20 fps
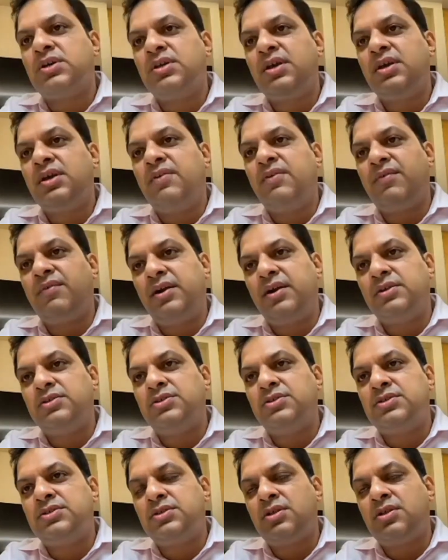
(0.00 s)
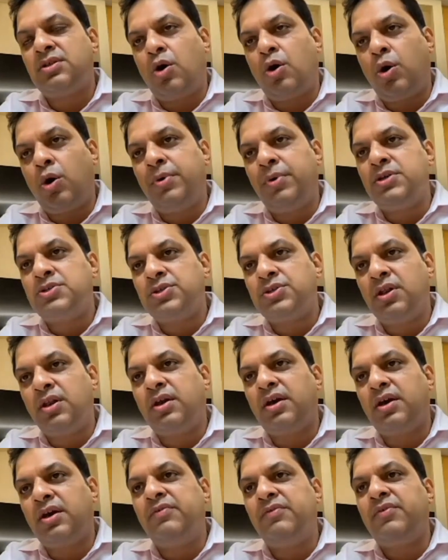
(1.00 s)
are the advantages: the operational
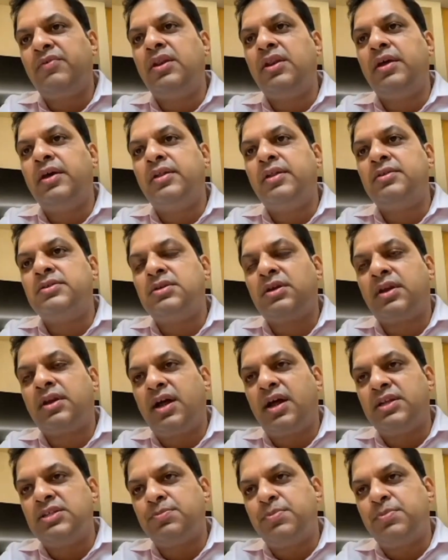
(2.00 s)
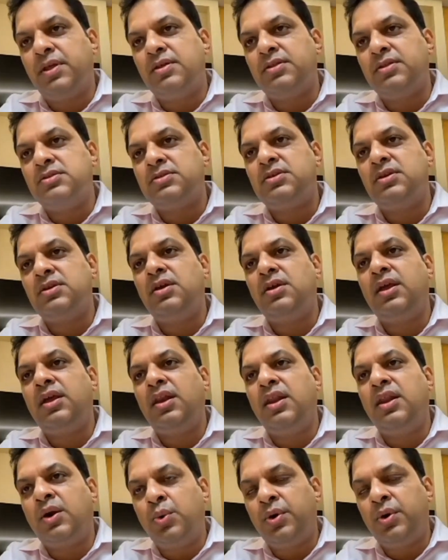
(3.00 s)
convenience, transparency,
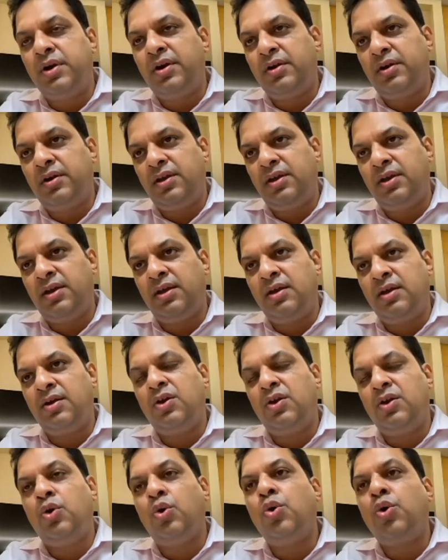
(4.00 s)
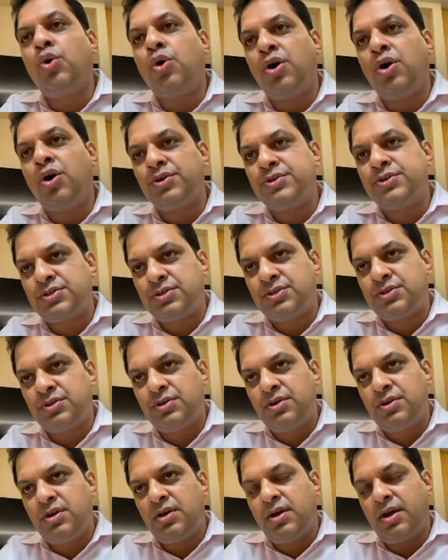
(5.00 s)
liquidity, low cost,
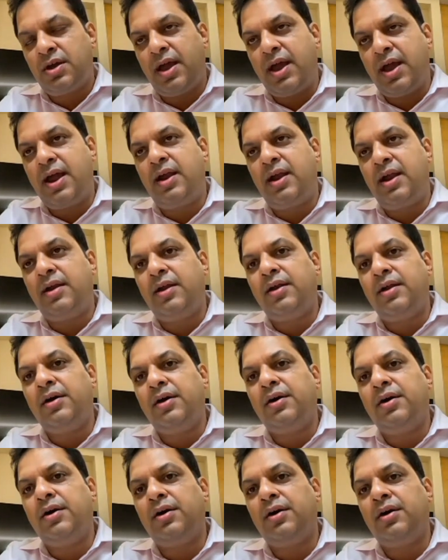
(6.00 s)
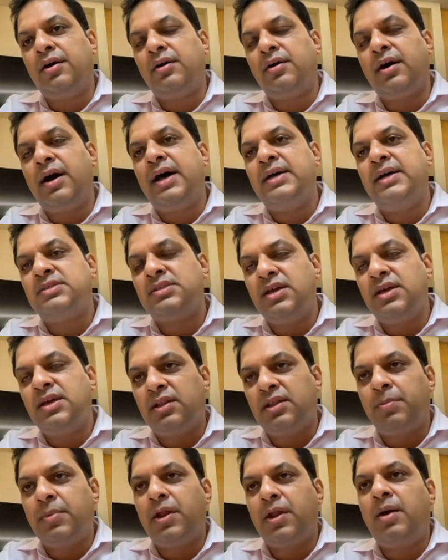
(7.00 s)
and as the
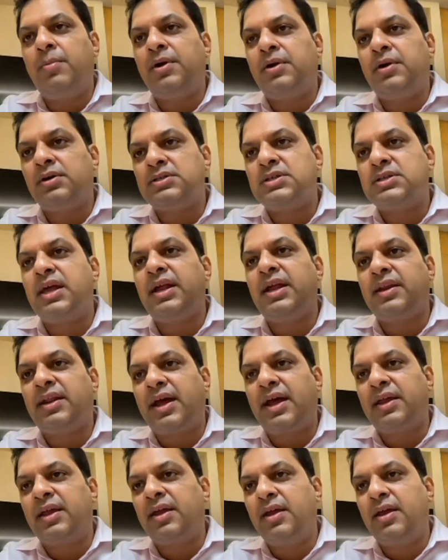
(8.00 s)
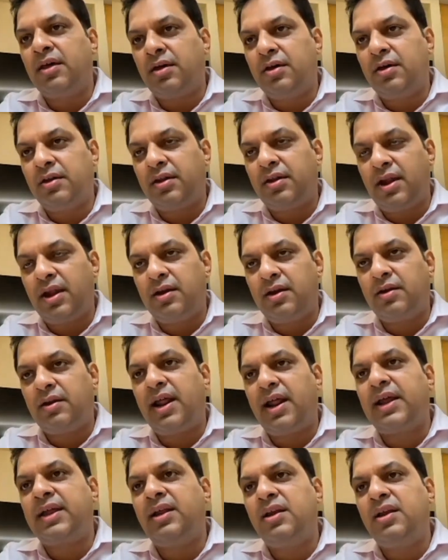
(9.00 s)
other parameters like tracking error and
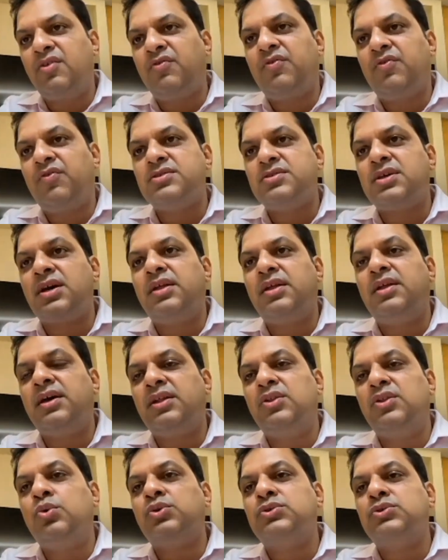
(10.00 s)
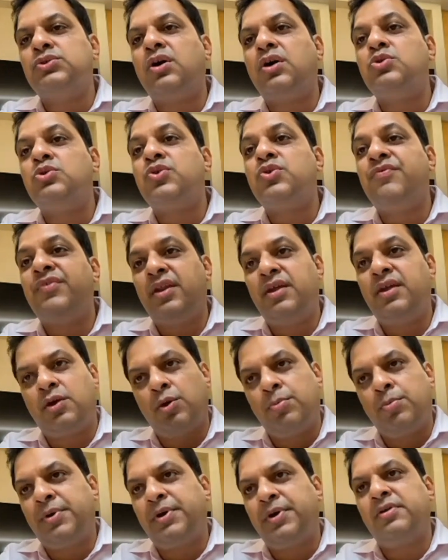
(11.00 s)
tracking difference are there, those are also very
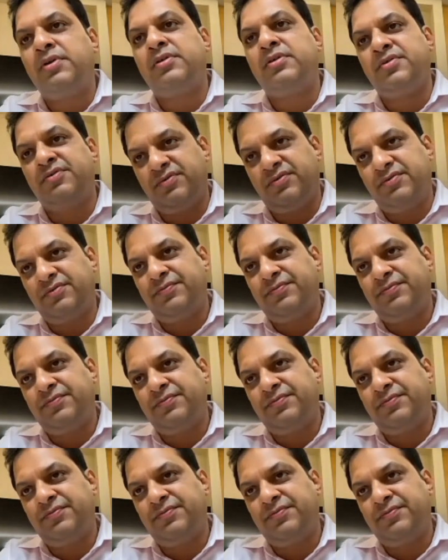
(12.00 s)
competitive.